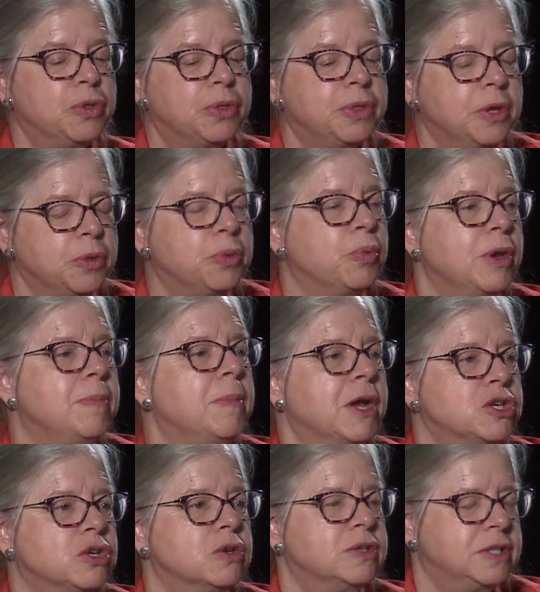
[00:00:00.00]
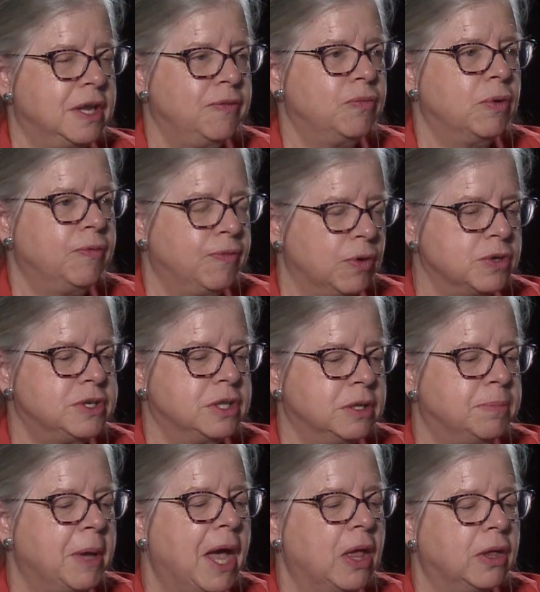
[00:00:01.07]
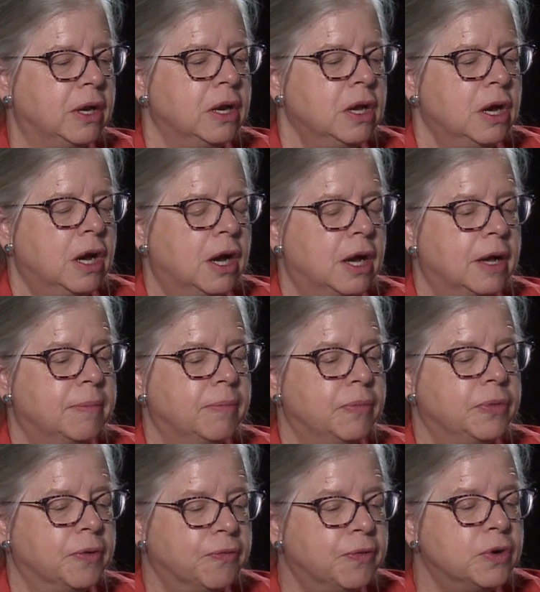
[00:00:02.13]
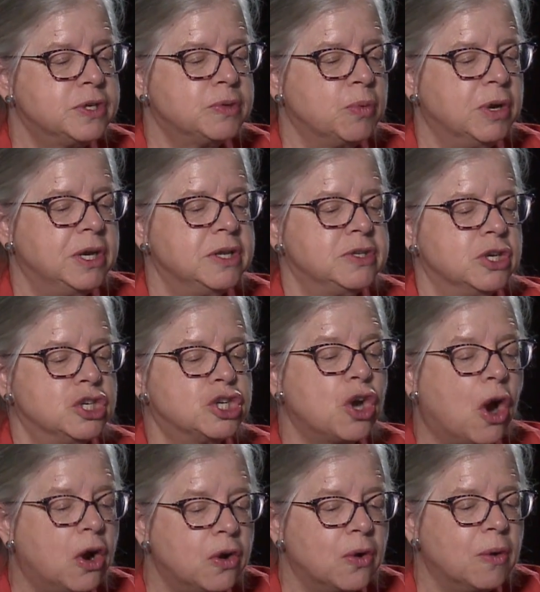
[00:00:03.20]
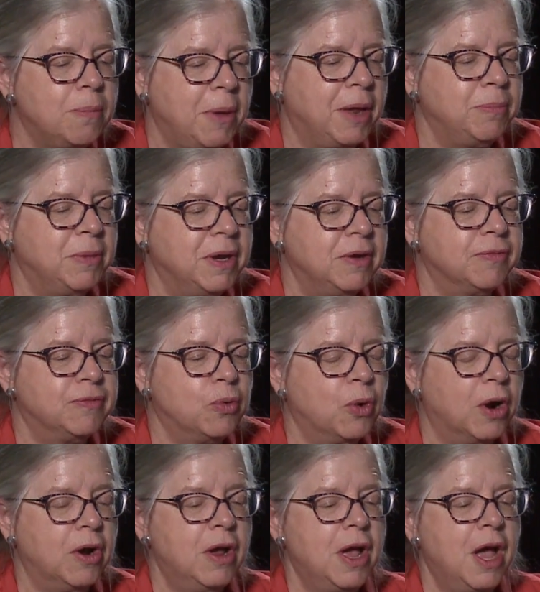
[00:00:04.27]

The three measures they've referred to the ballot. The first one is a charter amendment for